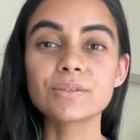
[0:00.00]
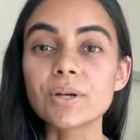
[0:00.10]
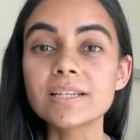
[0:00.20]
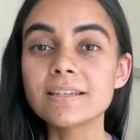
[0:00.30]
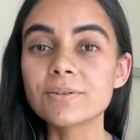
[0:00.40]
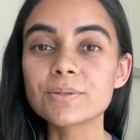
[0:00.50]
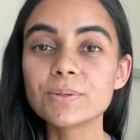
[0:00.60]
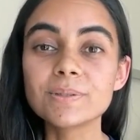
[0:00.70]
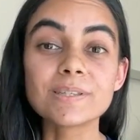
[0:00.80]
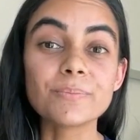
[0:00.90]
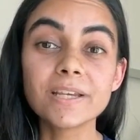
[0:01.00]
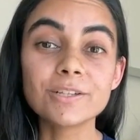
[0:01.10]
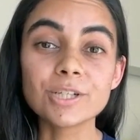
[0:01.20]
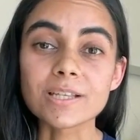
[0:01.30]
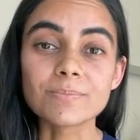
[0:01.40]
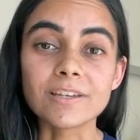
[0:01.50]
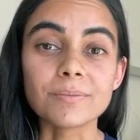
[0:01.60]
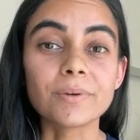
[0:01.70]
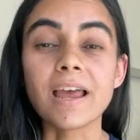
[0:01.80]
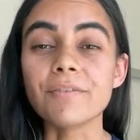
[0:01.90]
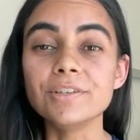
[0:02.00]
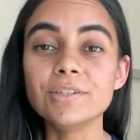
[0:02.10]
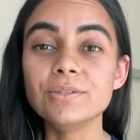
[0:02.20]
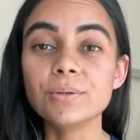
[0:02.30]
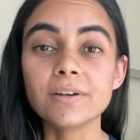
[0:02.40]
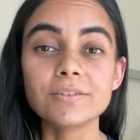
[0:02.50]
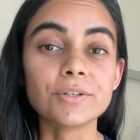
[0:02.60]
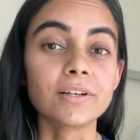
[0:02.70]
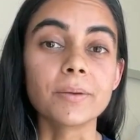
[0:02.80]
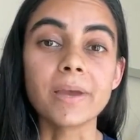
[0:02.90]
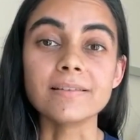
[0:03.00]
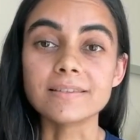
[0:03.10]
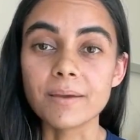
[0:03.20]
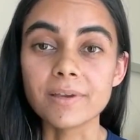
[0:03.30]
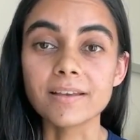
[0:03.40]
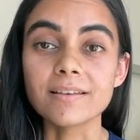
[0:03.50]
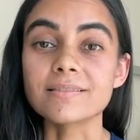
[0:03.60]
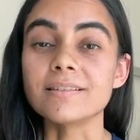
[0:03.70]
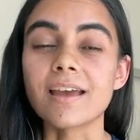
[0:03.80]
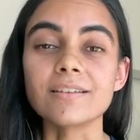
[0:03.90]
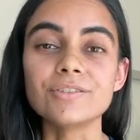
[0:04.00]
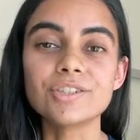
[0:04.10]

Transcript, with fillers: Starting dental school is a big adjustment, but having to do it during a pandemic is an added